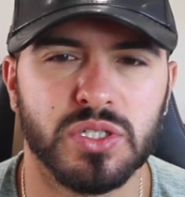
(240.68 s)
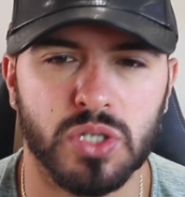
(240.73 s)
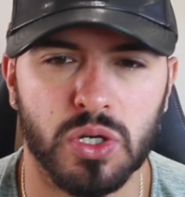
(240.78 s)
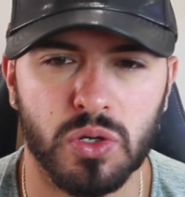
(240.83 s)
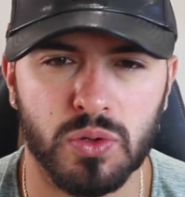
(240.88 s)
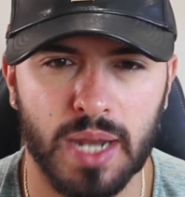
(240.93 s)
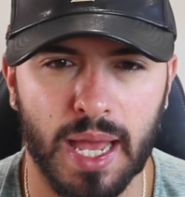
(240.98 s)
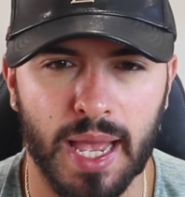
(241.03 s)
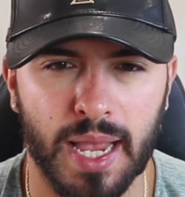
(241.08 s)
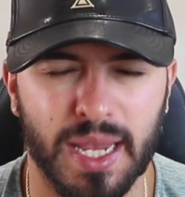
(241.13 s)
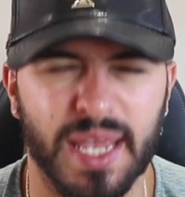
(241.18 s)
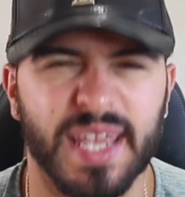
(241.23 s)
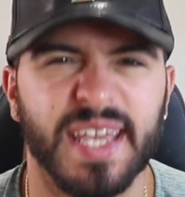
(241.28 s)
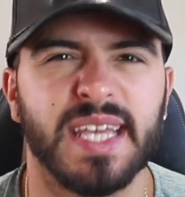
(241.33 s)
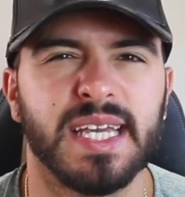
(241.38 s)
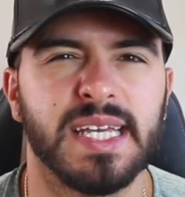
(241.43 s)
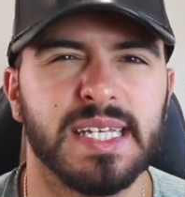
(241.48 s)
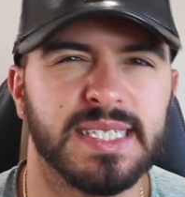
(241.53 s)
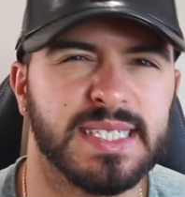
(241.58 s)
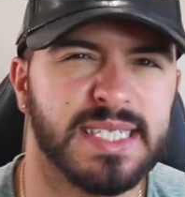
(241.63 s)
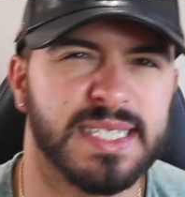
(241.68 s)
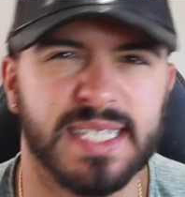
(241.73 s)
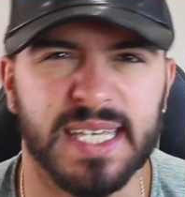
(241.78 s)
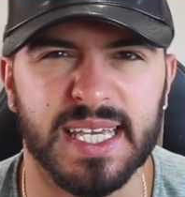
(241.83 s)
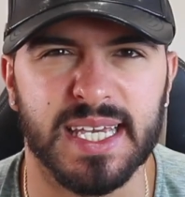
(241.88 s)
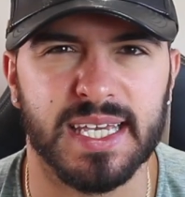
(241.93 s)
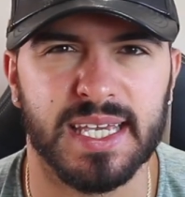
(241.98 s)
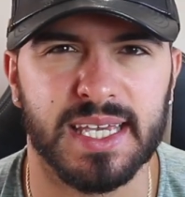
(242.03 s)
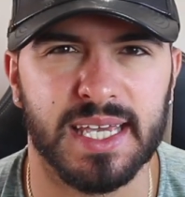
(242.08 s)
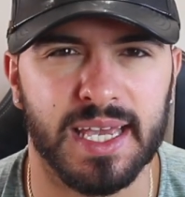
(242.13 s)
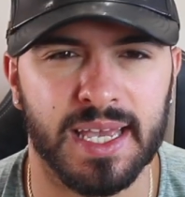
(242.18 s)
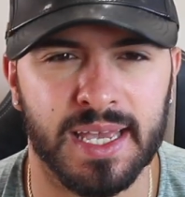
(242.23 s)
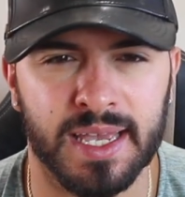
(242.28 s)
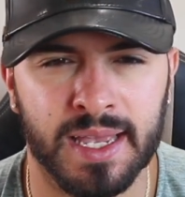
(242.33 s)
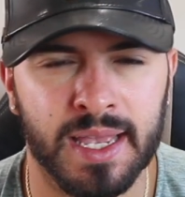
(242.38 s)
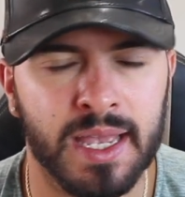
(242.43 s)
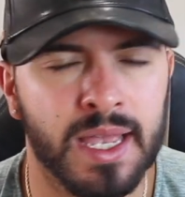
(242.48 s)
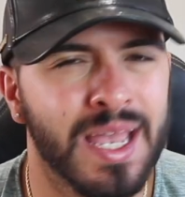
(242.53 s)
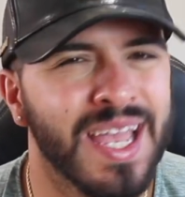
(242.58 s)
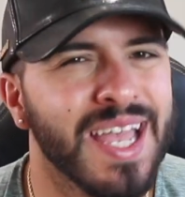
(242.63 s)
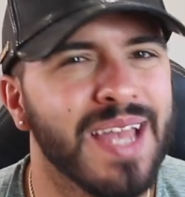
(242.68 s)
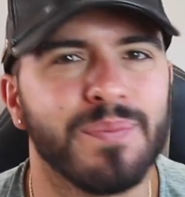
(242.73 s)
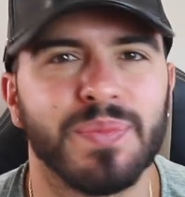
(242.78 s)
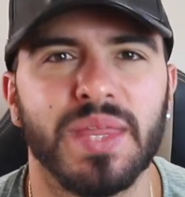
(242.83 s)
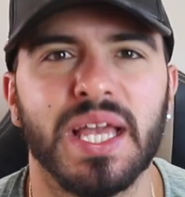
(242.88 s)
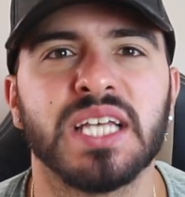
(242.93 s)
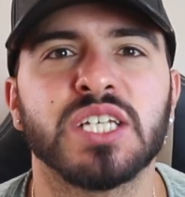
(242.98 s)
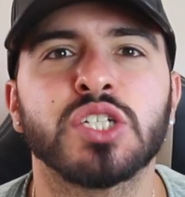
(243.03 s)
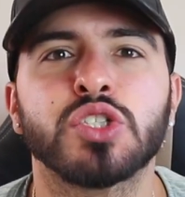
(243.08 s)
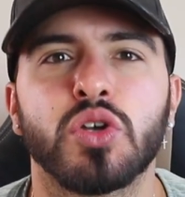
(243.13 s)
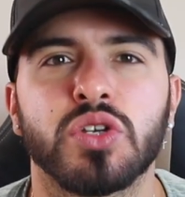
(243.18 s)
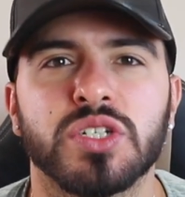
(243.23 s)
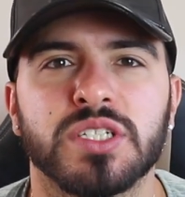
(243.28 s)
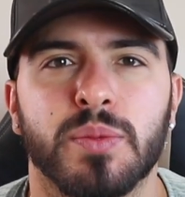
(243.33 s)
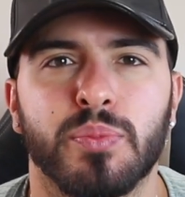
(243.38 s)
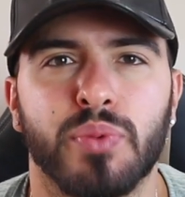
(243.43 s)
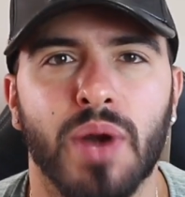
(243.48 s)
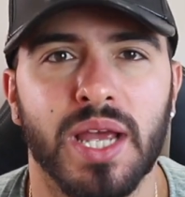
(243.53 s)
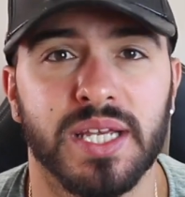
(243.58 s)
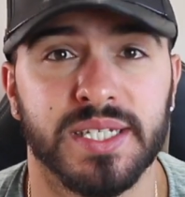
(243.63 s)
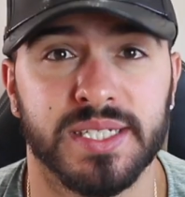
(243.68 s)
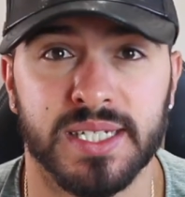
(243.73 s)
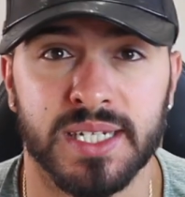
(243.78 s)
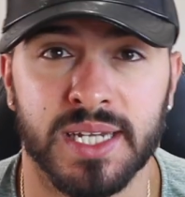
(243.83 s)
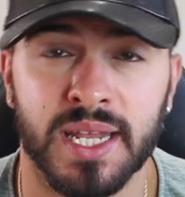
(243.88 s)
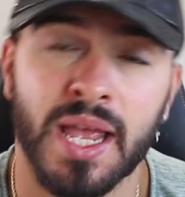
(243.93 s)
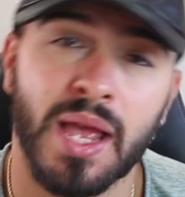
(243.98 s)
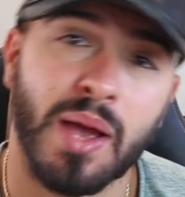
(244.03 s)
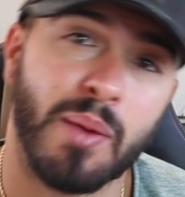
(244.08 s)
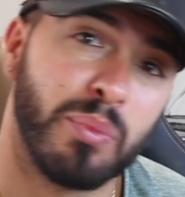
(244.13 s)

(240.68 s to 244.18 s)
so like in sync, yeah, it's not surprising.